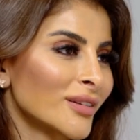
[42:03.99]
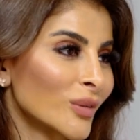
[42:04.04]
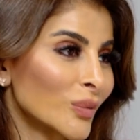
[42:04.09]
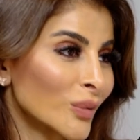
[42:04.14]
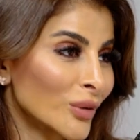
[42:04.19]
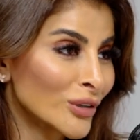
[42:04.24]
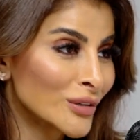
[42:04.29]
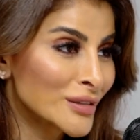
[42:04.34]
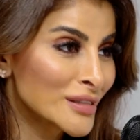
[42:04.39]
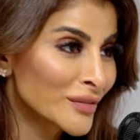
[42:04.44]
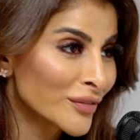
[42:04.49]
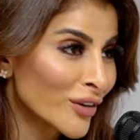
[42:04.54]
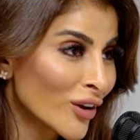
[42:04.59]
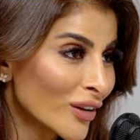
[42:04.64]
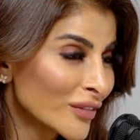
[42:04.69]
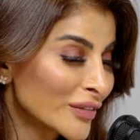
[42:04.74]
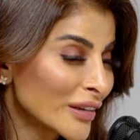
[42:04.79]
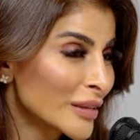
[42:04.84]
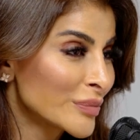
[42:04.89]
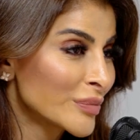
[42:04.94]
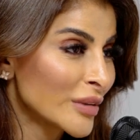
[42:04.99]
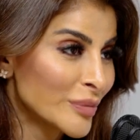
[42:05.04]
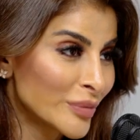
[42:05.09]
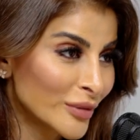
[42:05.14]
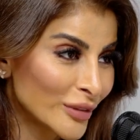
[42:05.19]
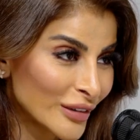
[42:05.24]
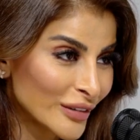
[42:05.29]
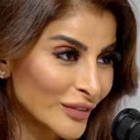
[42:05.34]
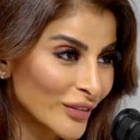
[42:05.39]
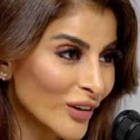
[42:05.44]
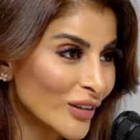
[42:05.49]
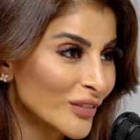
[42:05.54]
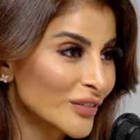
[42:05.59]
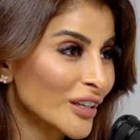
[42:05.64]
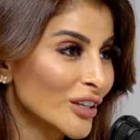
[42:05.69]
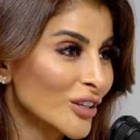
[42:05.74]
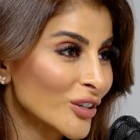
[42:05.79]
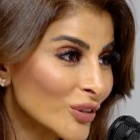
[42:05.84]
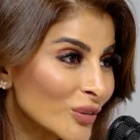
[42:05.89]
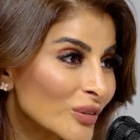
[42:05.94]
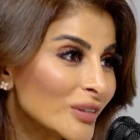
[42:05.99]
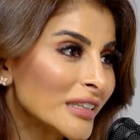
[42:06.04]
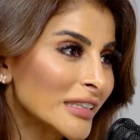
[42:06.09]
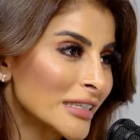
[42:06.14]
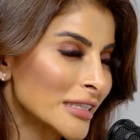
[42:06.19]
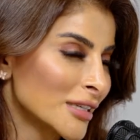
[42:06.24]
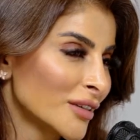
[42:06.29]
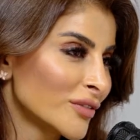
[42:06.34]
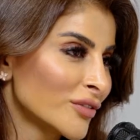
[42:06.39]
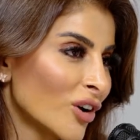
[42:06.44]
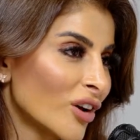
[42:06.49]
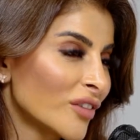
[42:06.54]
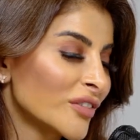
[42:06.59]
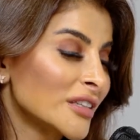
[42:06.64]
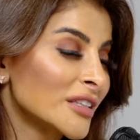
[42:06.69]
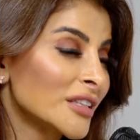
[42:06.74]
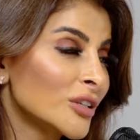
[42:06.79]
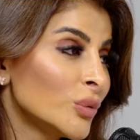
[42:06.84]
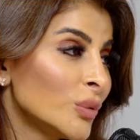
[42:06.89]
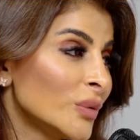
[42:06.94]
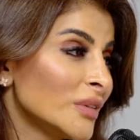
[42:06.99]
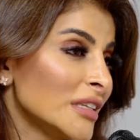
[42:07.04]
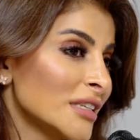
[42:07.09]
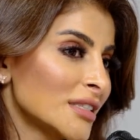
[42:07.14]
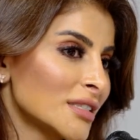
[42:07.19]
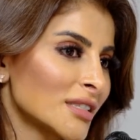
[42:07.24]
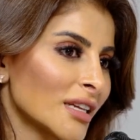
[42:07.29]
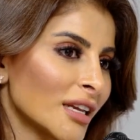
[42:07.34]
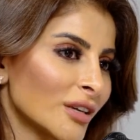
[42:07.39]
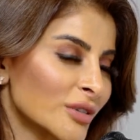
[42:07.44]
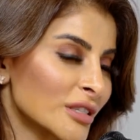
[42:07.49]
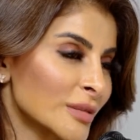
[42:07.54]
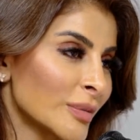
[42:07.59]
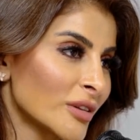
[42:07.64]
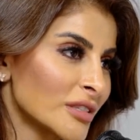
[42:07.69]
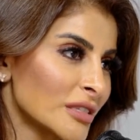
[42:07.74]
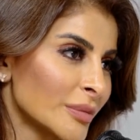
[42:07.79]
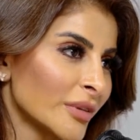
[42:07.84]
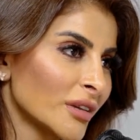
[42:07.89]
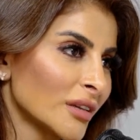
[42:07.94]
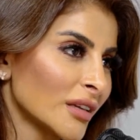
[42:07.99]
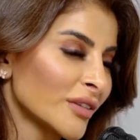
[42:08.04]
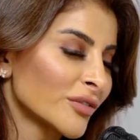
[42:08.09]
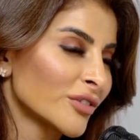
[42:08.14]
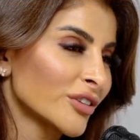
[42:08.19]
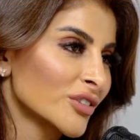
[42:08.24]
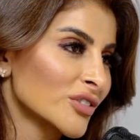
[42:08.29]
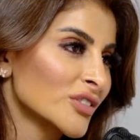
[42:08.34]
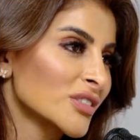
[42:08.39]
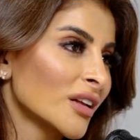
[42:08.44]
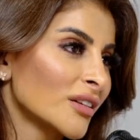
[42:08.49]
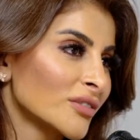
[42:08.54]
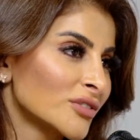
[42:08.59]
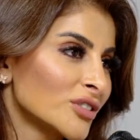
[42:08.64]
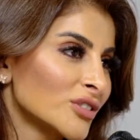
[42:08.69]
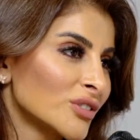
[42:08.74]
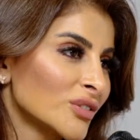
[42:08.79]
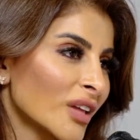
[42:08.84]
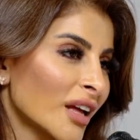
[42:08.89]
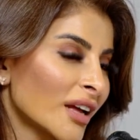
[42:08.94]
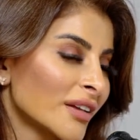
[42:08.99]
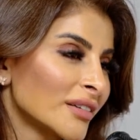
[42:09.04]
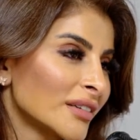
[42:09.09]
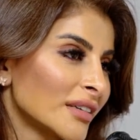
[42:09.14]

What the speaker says: The world's evolving. People are evolving. You need to evolve. And you need to take responsibility for yourself to do that.